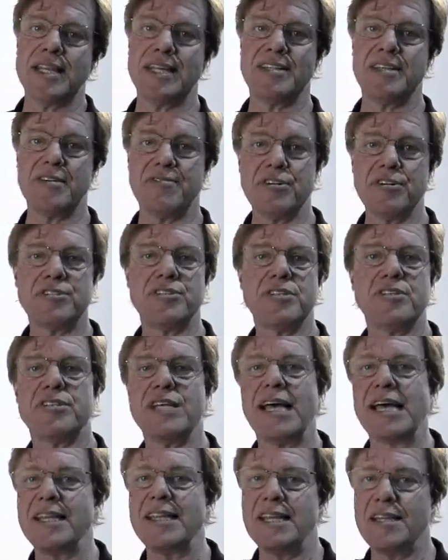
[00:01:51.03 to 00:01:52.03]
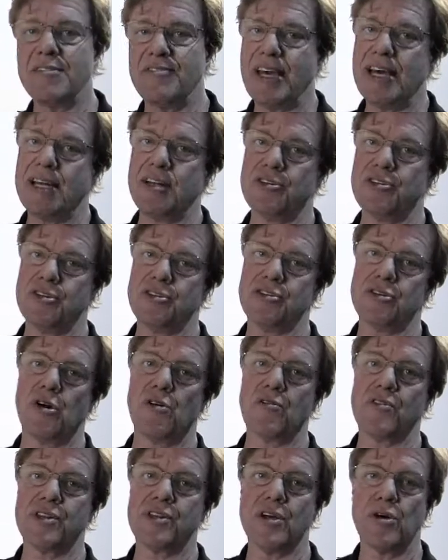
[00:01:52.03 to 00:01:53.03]
the differences and the advantages
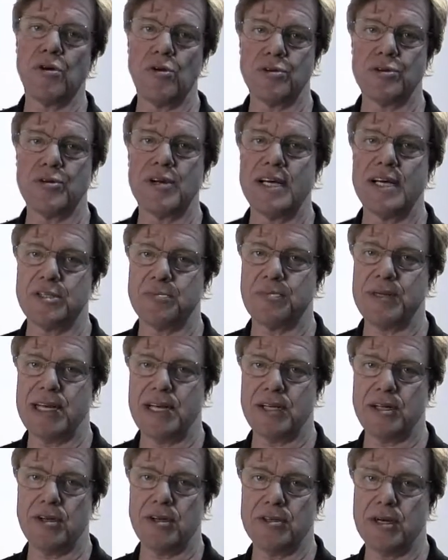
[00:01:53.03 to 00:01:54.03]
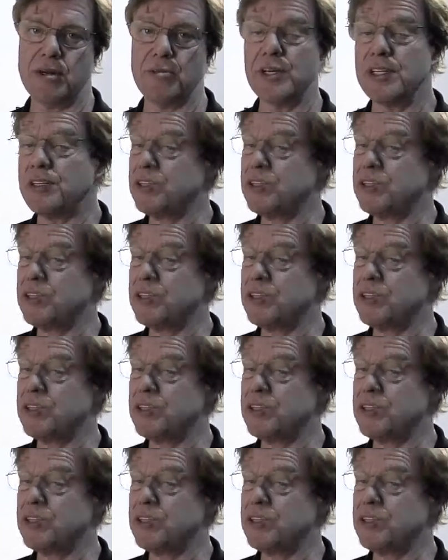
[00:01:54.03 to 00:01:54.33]
over the older SB800,